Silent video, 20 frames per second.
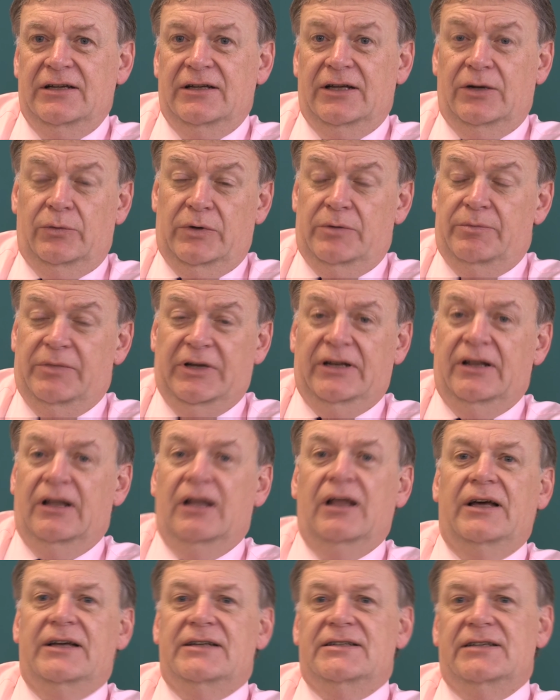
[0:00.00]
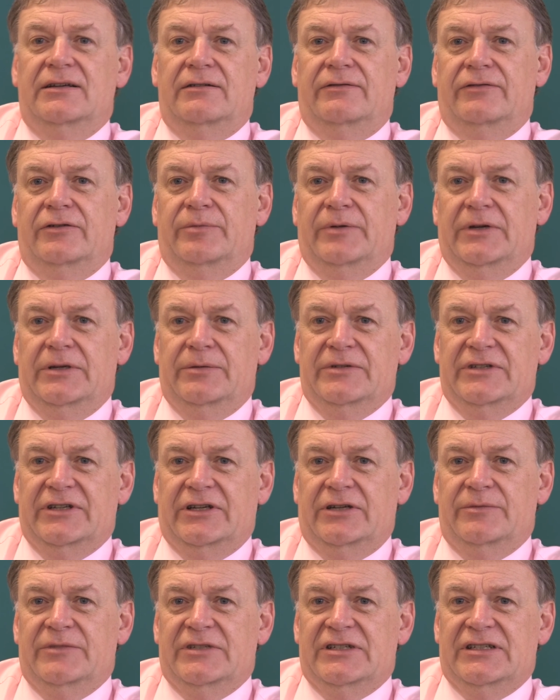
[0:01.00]
and we'd be delighted for people to
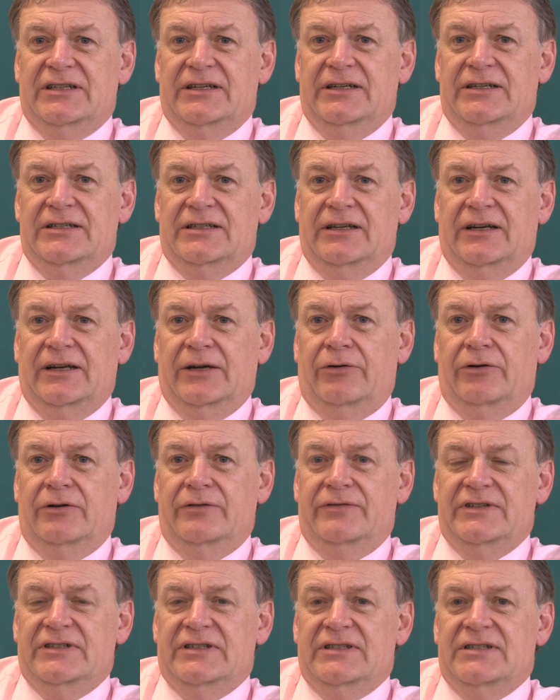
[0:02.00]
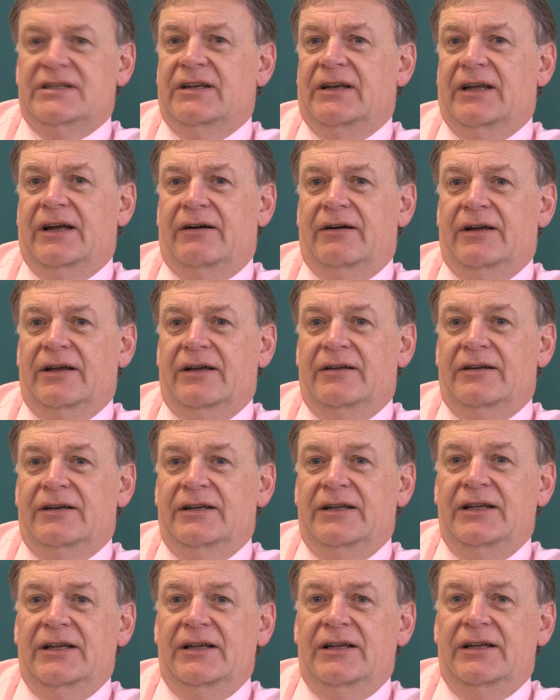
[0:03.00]
come and see us in our offices in Harrogate
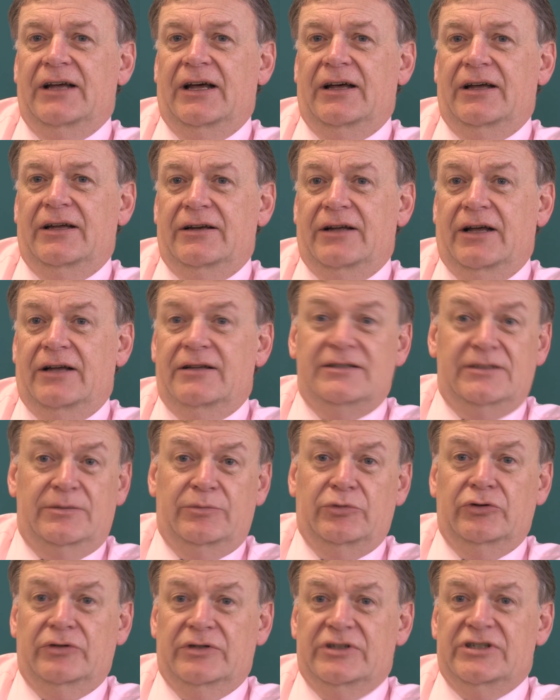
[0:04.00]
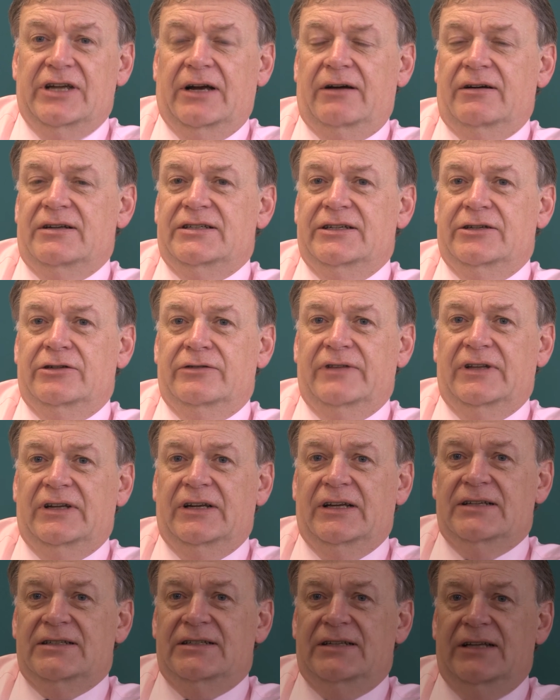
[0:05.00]
and support the charity over the
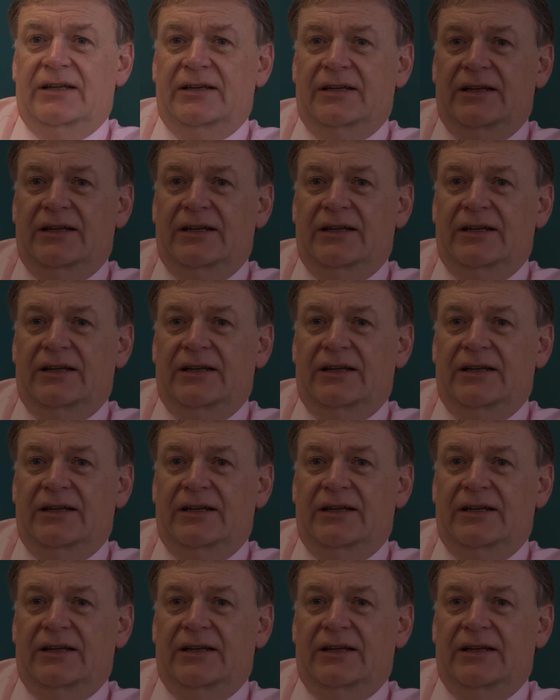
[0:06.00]
next 10